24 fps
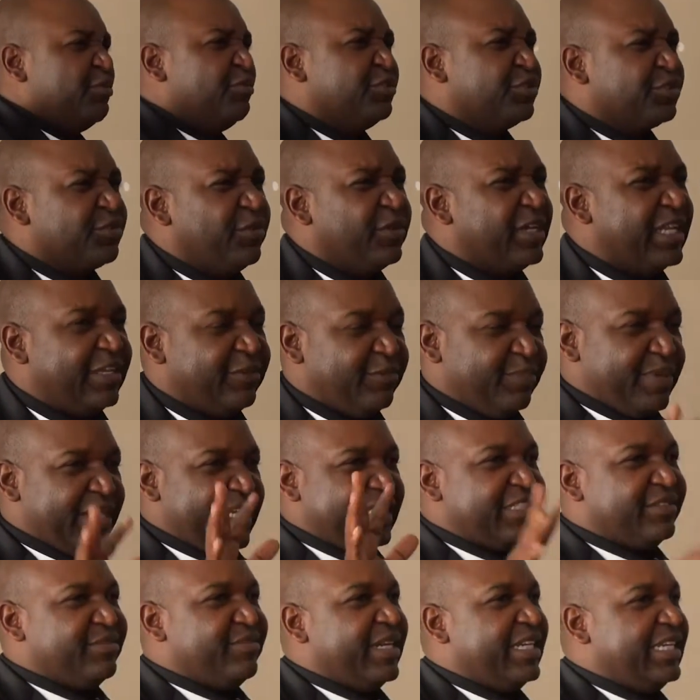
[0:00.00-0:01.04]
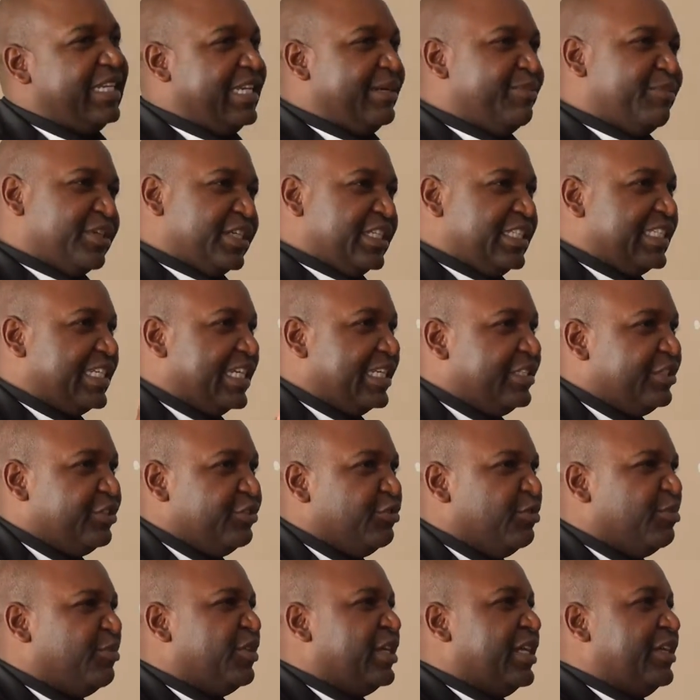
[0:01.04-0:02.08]
Scholar, you punch my name, Richard
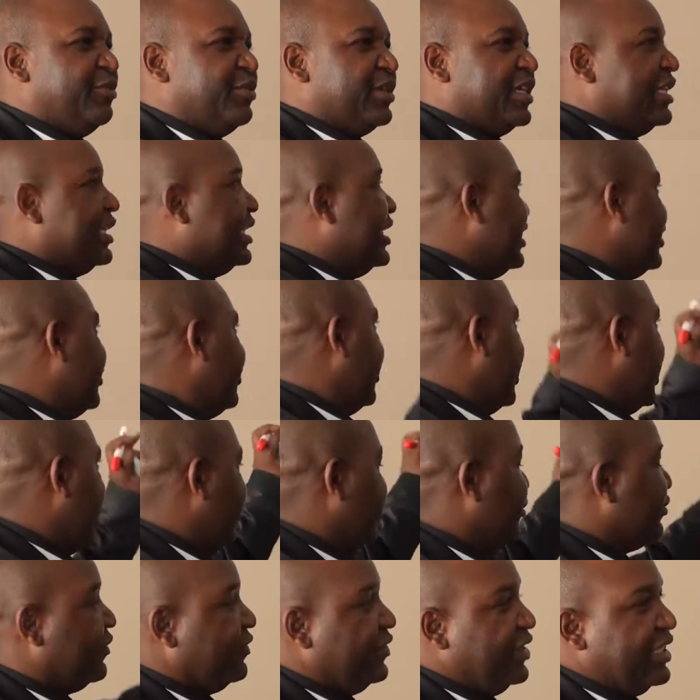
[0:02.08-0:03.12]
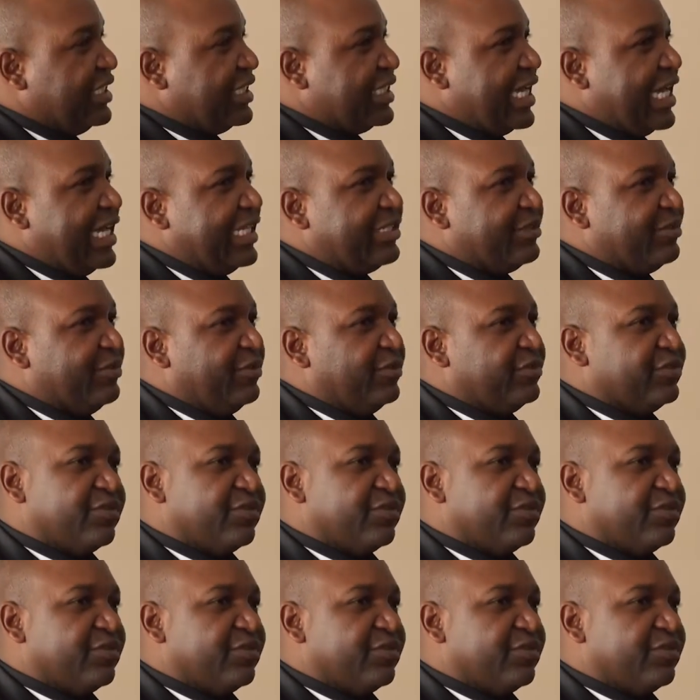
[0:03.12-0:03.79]
Chinomona, you can get a lot of these articles.